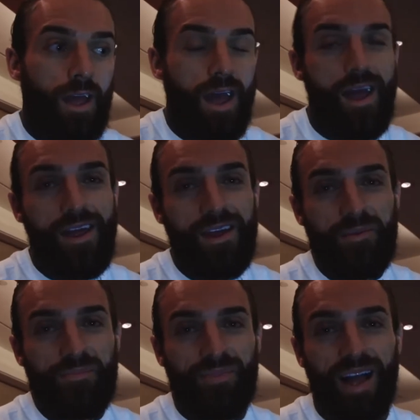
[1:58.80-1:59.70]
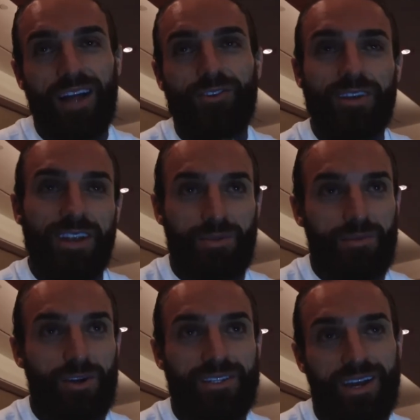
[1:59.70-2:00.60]
I'd done a little bit
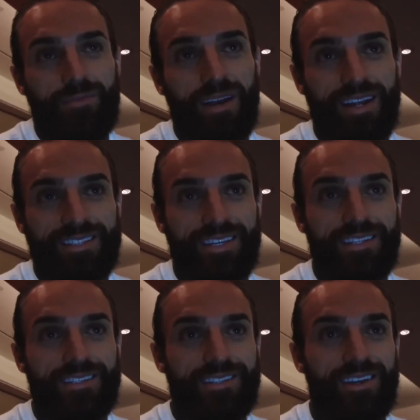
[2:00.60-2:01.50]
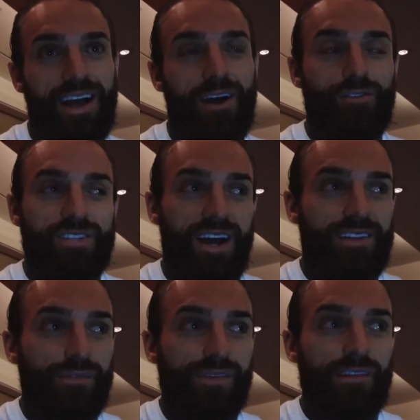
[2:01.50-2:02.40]
of Muay Thai in my late teens. Obviously I
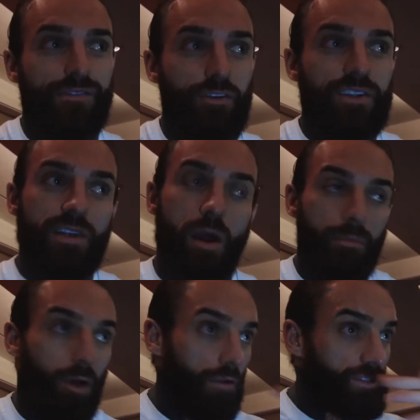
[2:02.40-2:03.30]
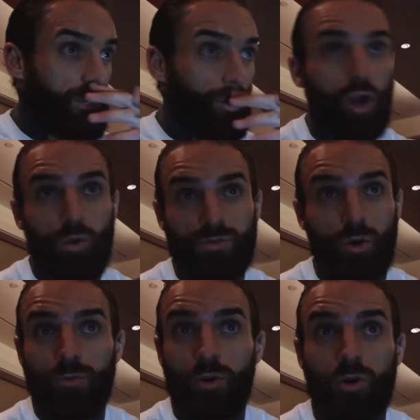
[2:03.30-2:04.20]
had the feel for it, but obviously work was
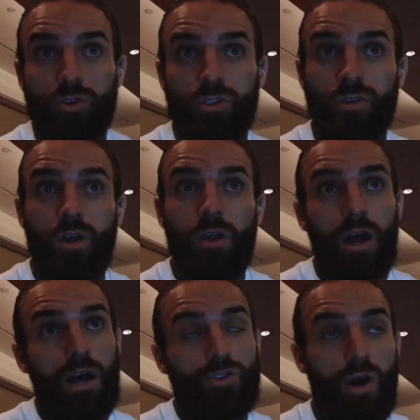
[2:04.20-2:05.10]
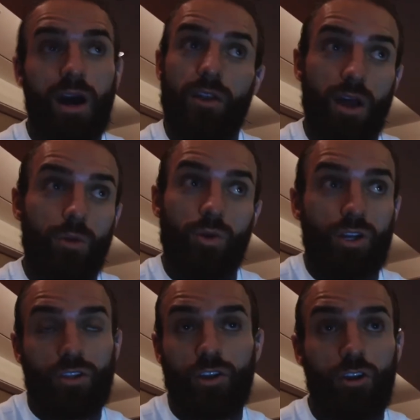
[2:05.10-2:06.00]
more important. So I
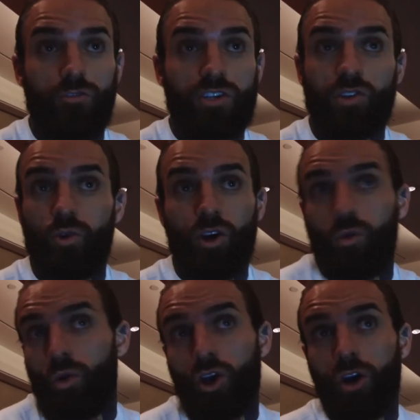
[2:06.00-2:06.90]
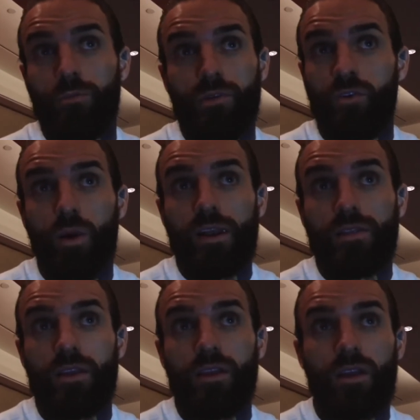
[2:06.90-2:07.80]
worked on the oil rig, so work come before
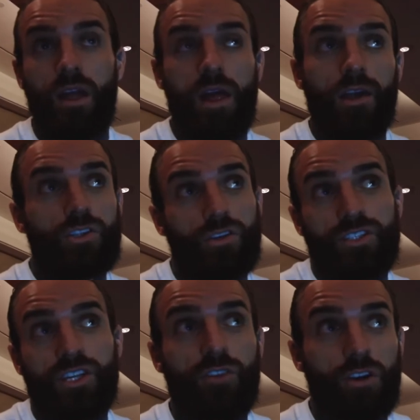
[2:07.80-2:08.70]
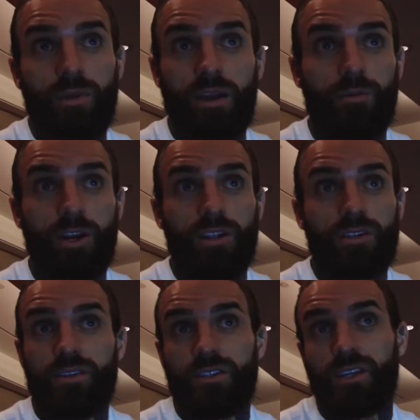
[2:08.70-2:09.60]
anything, because obviously you've got to make money
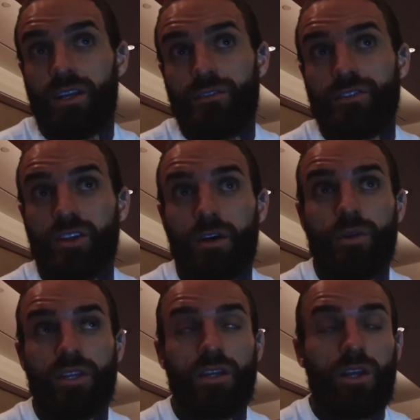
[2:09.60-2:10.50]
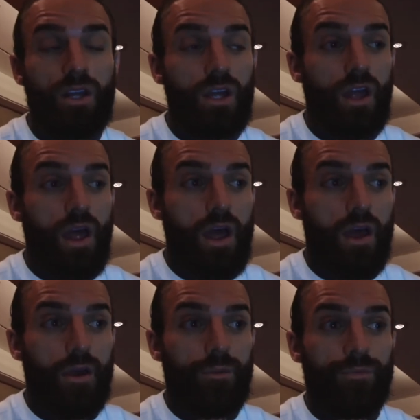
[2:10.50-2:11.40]
to live, do you know what I mean?
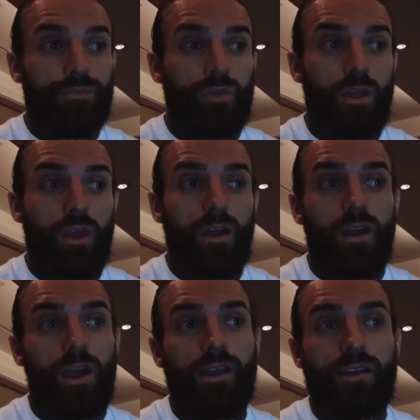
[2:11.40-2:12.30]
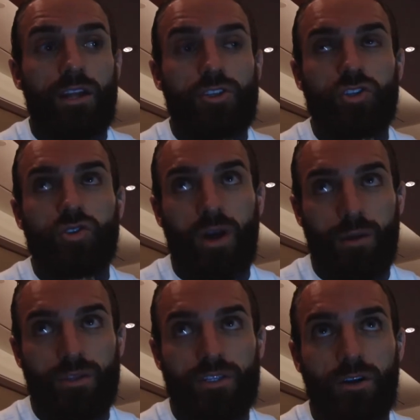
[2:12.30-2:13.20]
And it just so
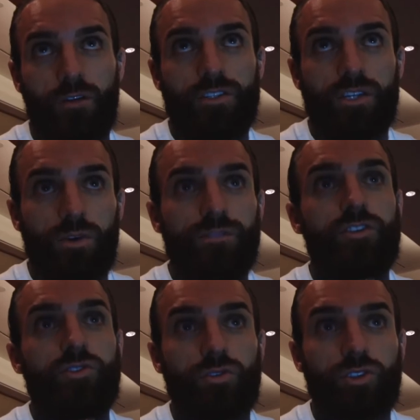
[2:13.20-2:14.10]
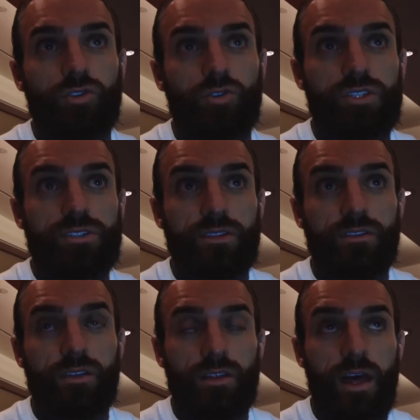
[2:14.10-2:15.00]
happens, obviously with the Geordie Shaw
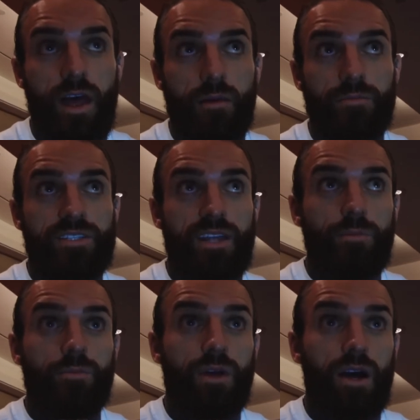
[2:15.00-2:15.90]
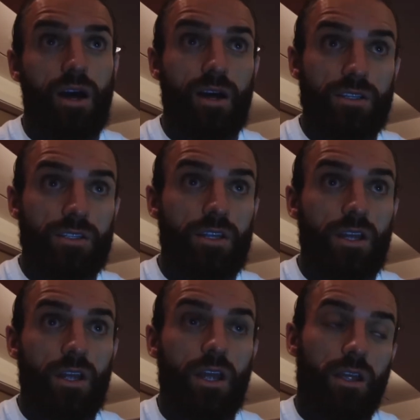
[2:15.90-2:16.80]
step up that I had,
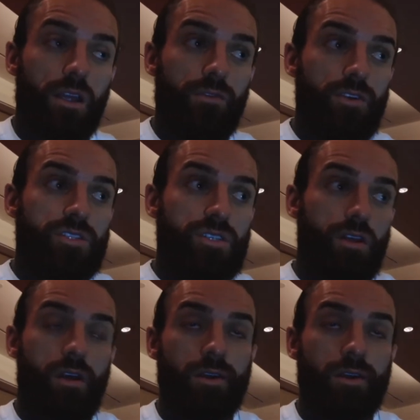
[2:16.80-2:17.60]
it gave us